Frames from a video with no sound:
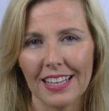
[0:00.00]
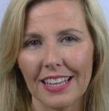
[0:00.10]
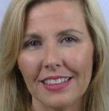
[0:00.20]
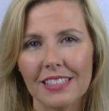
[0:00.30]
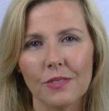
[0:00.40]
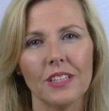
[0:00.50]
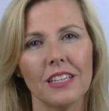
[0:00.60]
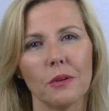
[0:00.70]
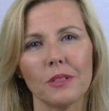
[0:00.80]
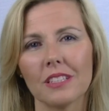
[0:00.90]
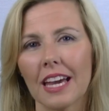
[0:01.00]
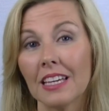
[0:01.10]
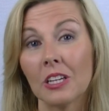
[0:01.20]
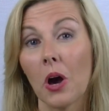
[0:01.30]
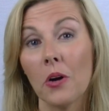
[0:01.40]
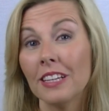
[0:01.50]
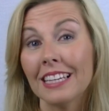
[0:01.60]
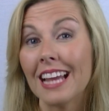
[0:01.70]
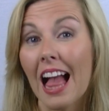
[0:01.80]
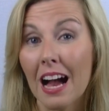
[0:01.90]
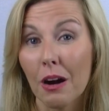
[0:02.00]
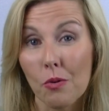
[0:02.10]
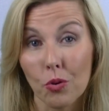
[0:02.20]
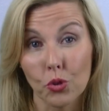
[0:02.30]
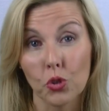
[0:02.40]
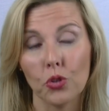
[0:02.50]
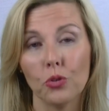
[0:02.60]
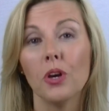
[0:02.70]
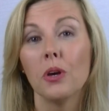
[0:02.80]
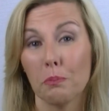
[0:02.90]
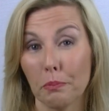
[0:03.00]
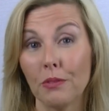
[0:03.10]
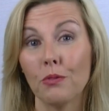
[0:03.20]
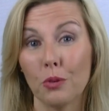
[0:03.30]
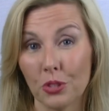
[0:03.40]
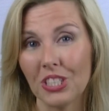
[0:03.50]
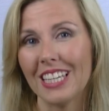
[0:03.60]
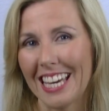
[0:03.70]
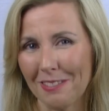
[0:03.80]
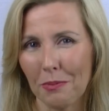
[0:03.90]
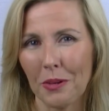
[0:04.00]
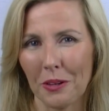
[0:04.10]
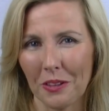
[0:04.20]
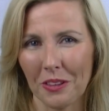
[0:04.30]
And this video was taken only an hour or 2 before she gave birth.